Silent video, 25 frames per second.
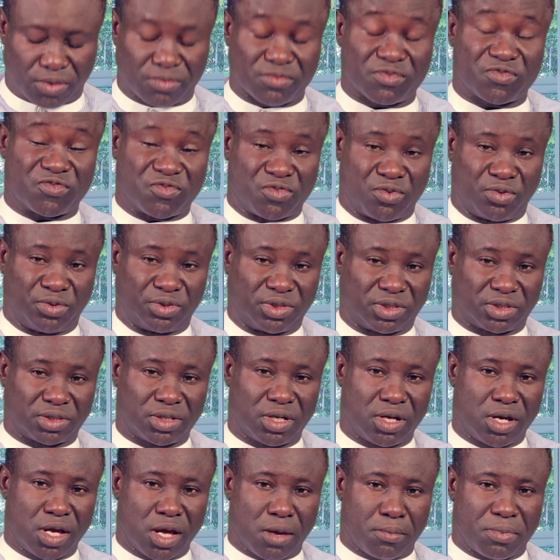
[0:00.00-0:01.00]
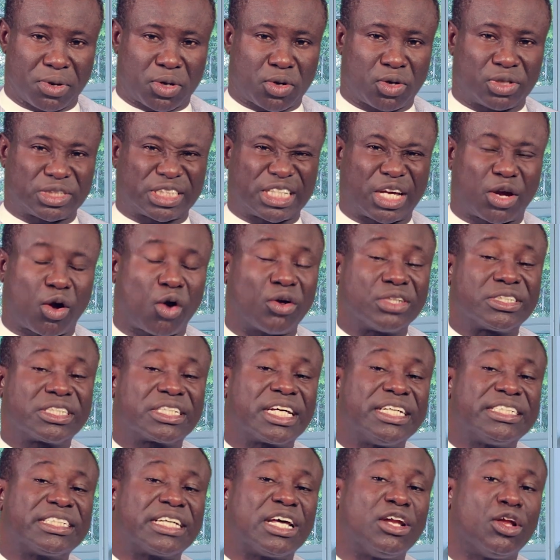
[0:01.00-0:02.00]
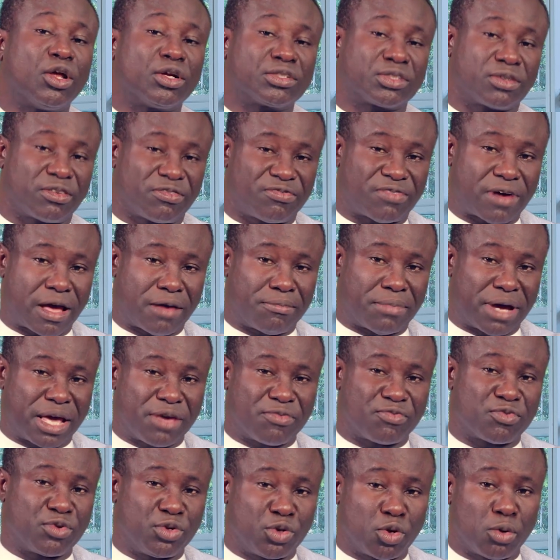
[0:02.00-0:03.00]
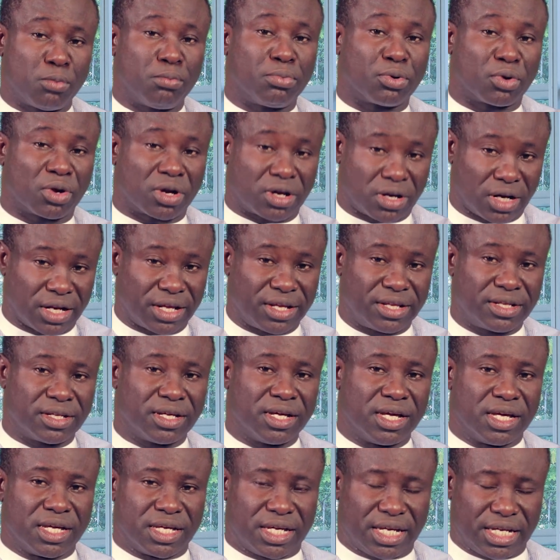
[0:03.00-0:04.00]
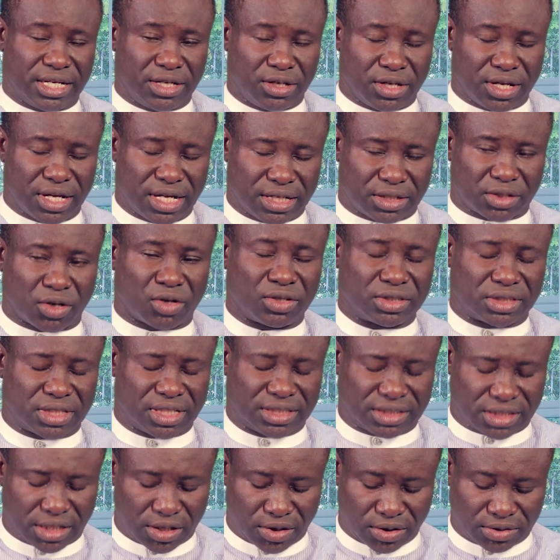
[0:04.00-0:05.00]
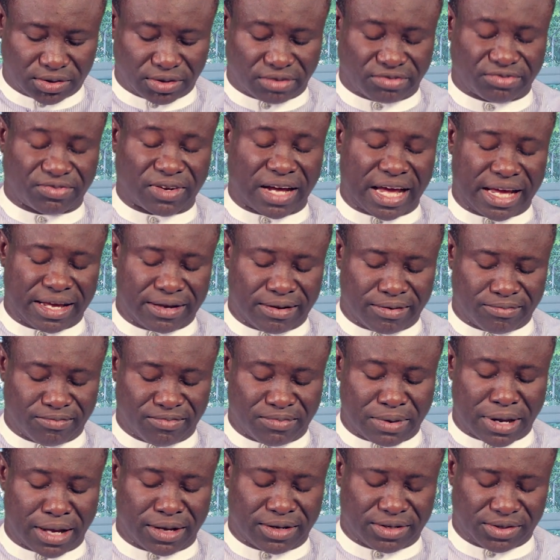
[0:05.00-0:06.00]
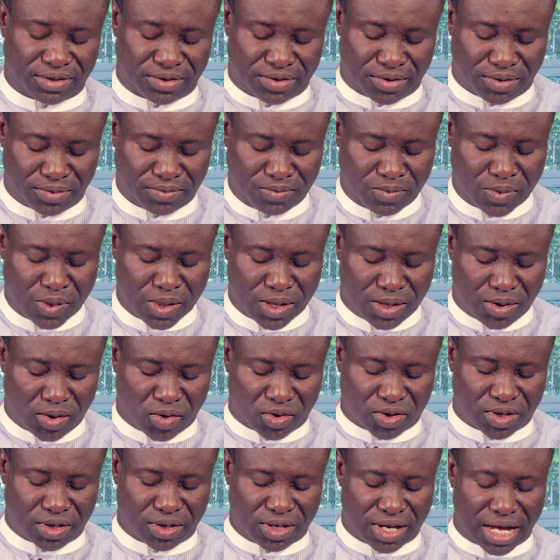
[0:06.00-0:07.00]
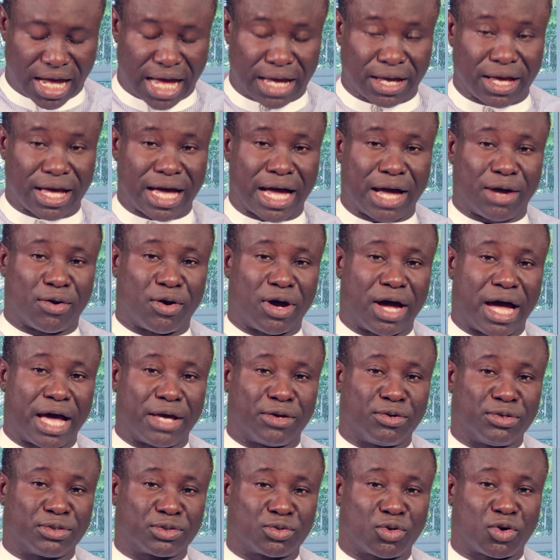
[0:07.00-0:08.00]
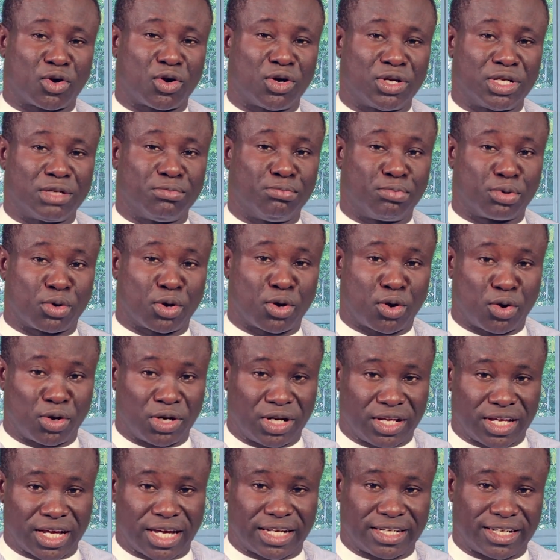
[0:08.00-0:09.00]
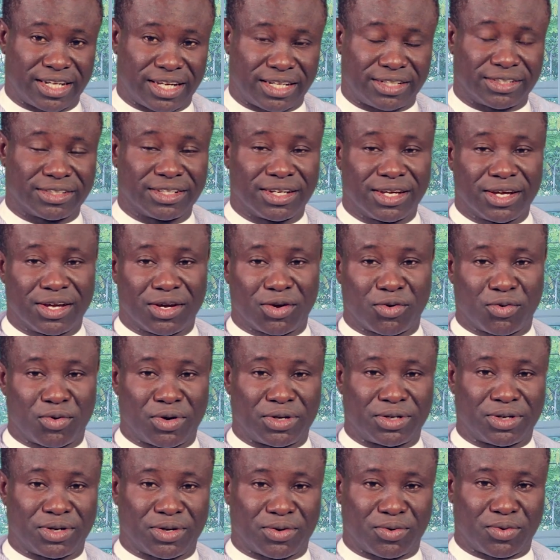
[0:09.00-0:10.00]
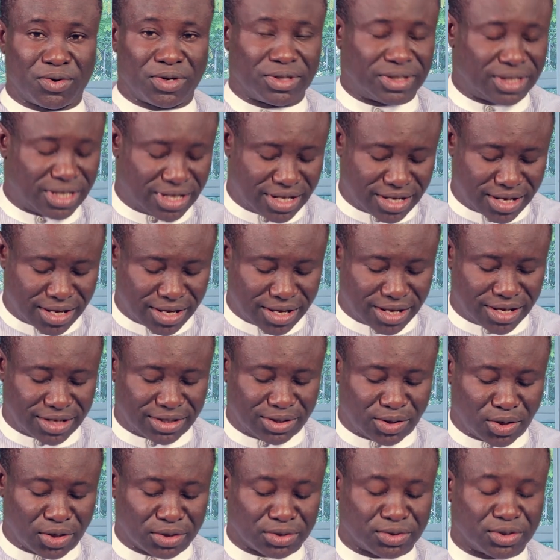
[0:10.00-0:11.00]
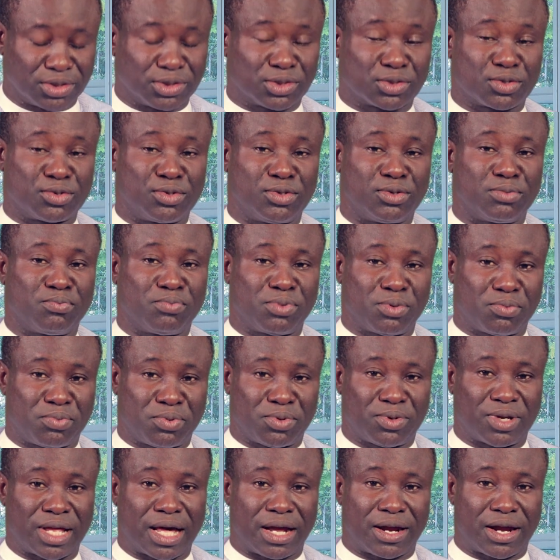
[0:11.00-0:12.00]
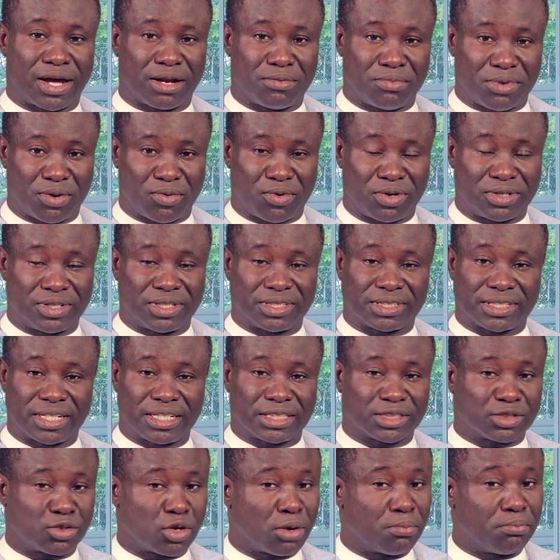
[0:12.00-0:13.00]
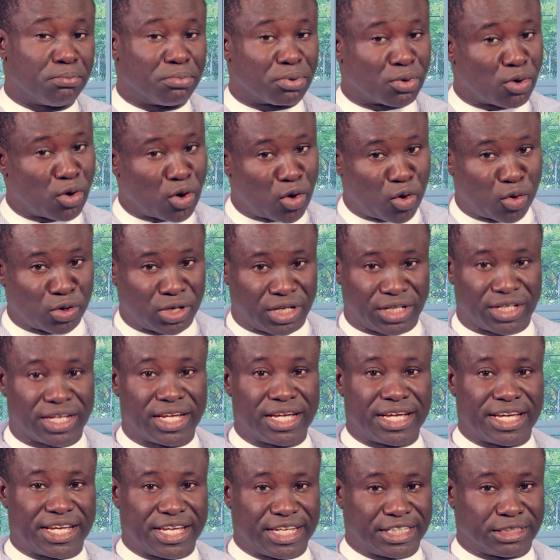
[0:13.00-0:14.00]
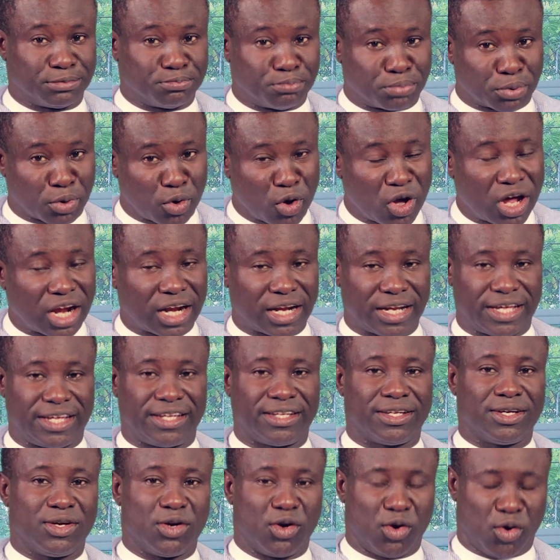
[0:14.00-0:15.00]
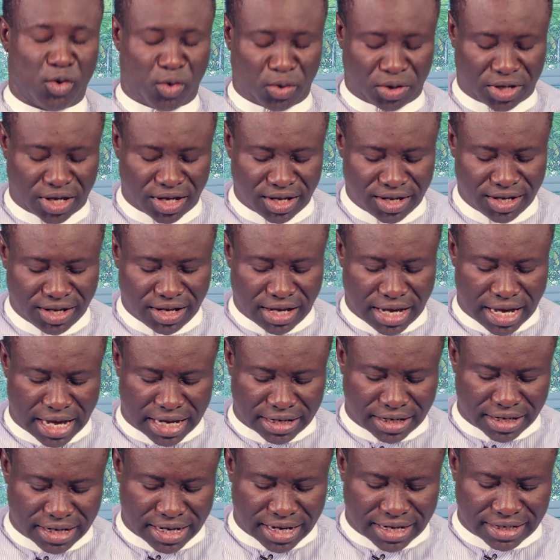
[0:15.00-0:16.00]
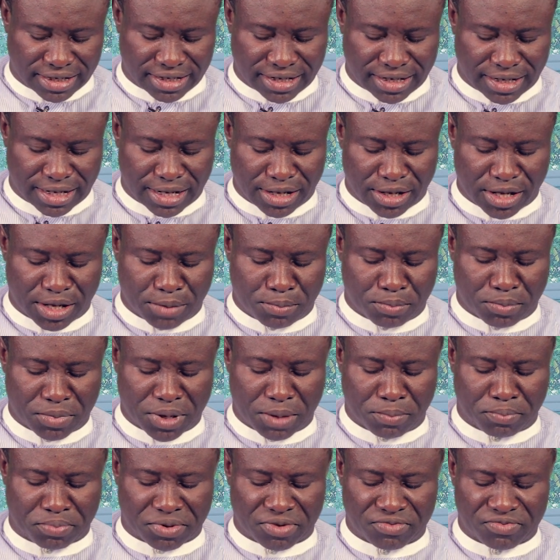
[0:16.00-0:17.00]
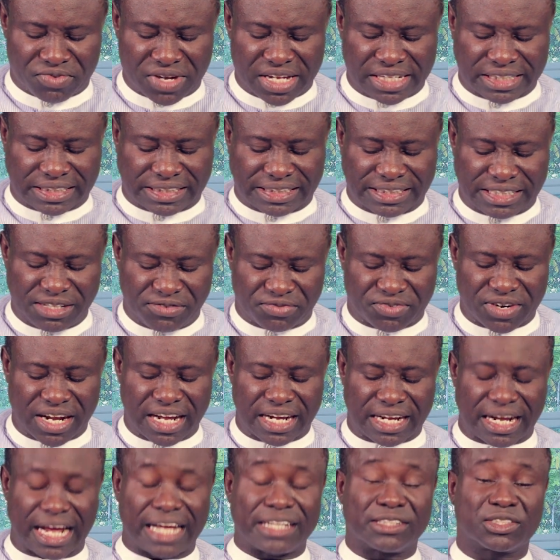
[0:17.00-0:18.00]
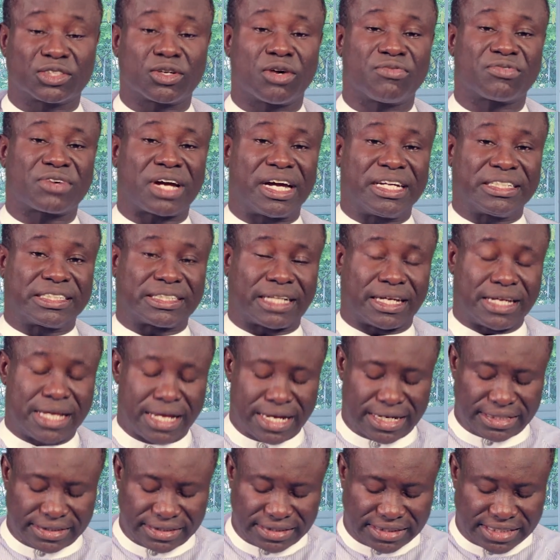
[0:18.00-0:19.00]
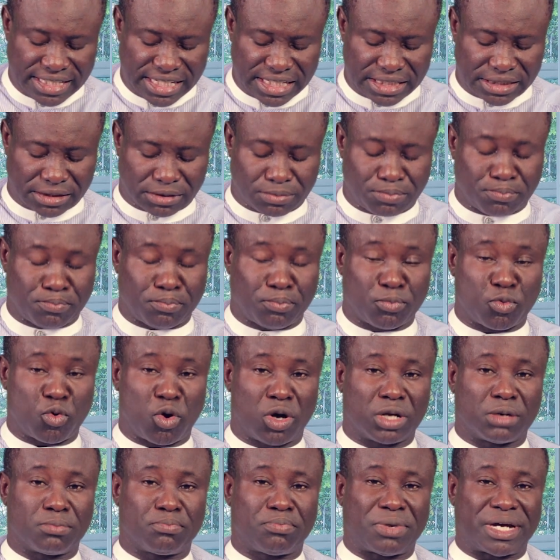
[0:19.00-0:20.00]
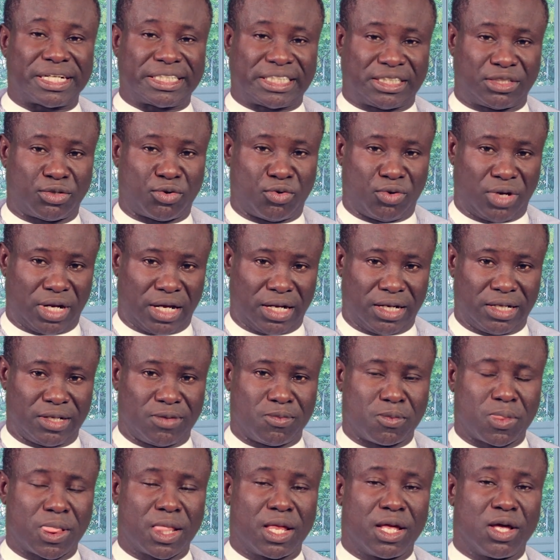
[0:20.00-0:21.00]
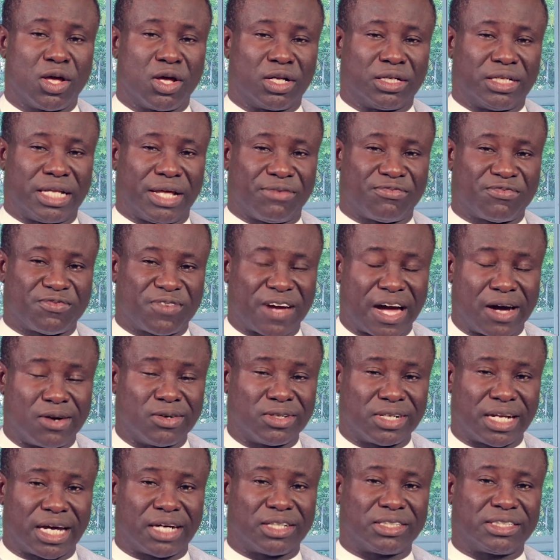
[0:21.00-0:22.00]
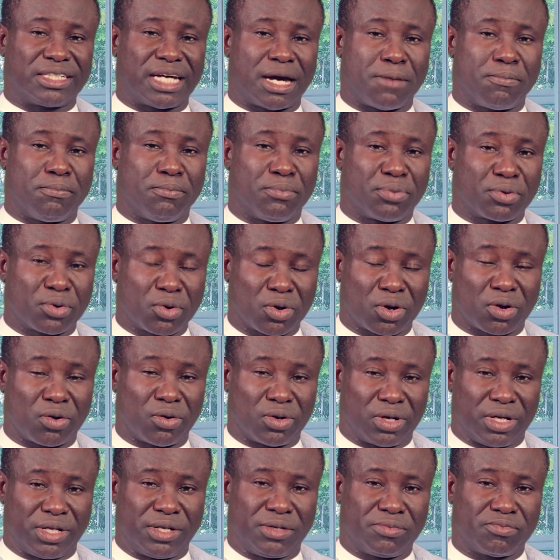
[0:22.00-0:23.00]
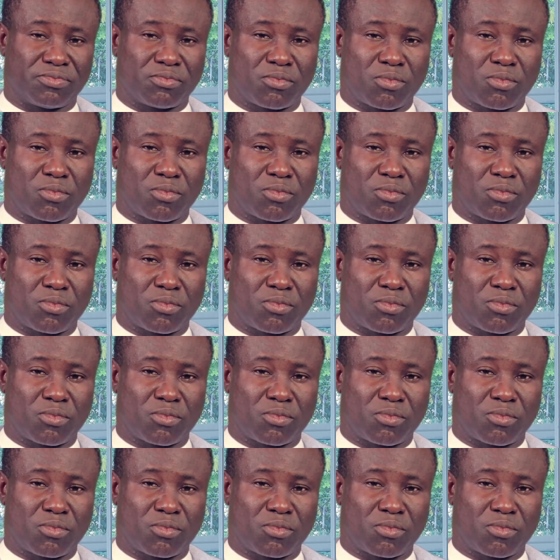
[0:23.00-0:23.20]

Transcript: foods because it contains a lot of fiber. If you know broccoli, it contains a lot of fiber. You know, okay. I used to call it broccoli, and then one nursery school people around me one day say it's not broccoli, it's broccoli. Okay, and it prevents different kinds of cancer. This one particularly, they found out that broccoli,